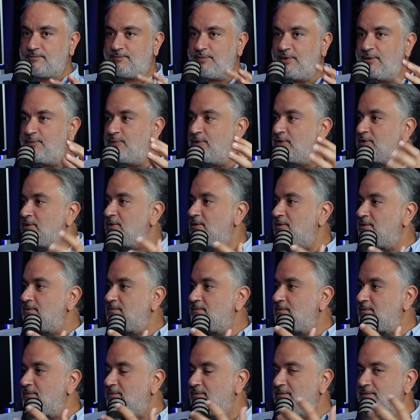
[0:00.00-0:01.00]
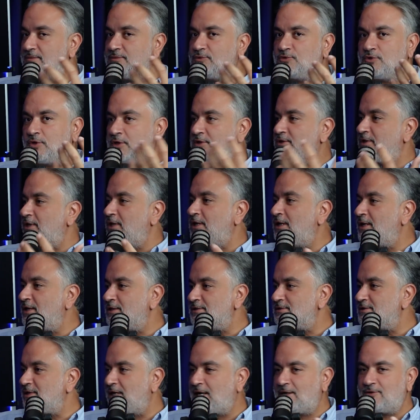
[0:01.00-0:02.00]
people do not
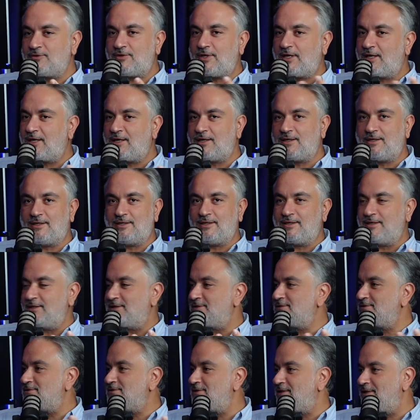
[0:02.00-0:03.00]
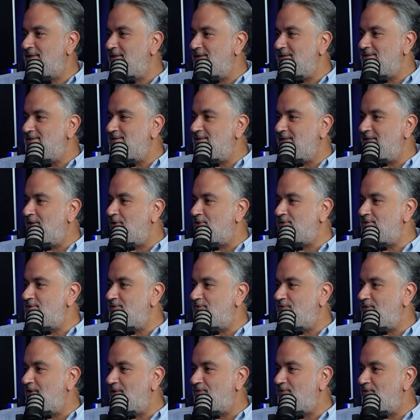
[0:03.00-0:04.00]
realize how the hell is he on
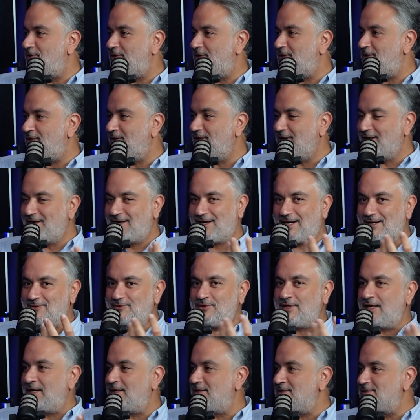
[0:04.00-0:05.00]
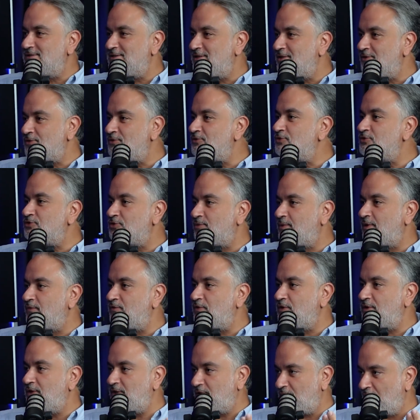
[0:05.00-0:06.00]
TV every day? How the hell is he on YouTube
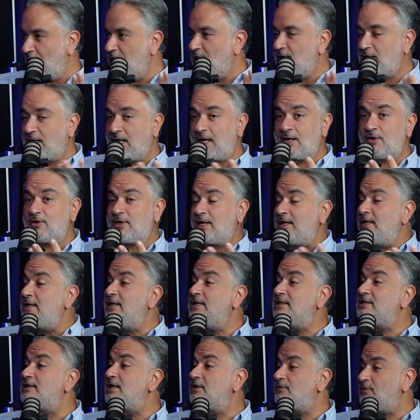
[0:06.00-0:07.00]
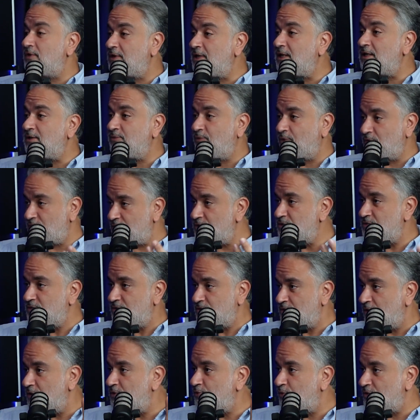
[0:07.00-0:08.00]
every day? How can he travel that much?
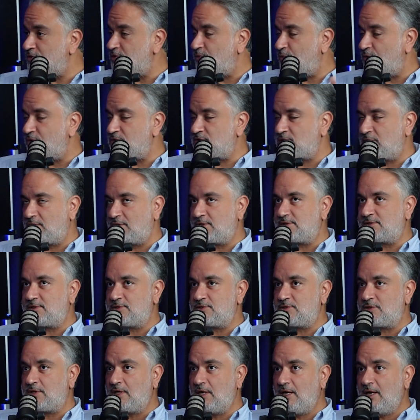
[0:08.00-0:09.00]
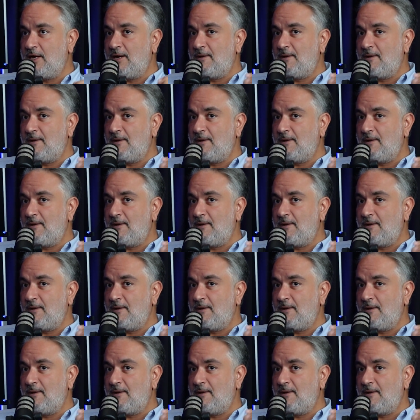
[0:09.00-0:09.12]
So it was a personal decision.